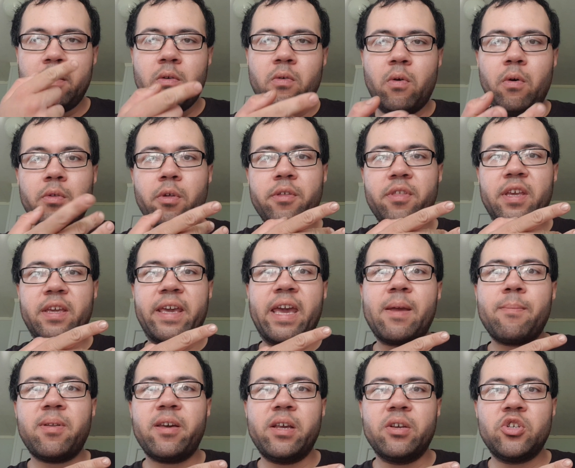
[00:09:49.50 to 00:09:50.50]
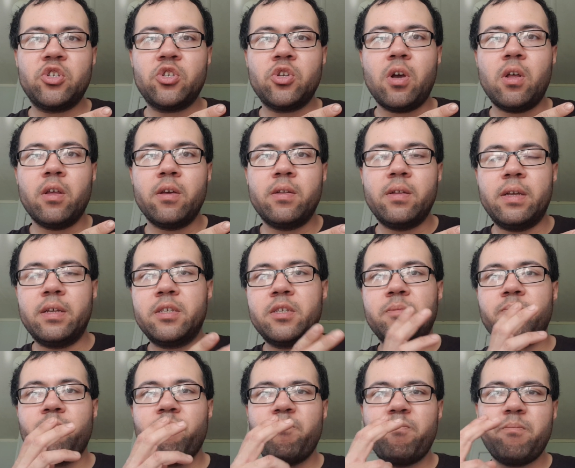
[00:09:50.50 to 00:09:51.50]
although the gameplay is solid,
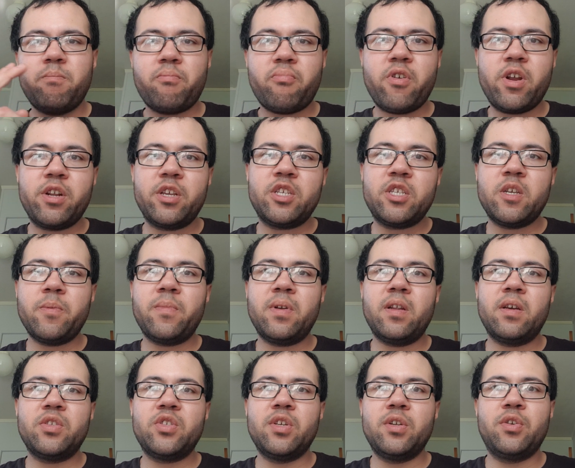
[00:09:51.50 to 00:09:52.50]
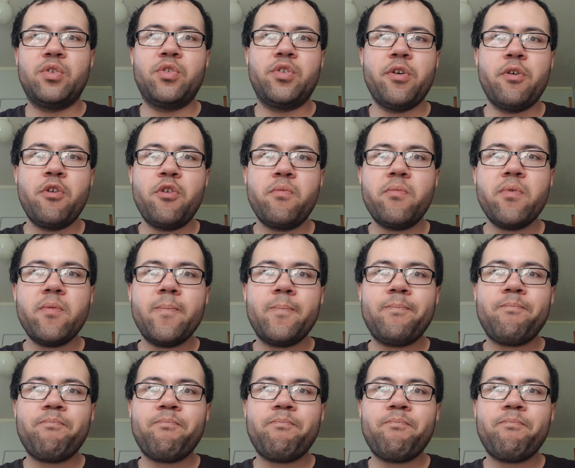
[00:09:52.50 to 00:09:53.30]
it's pretty similar to Doom.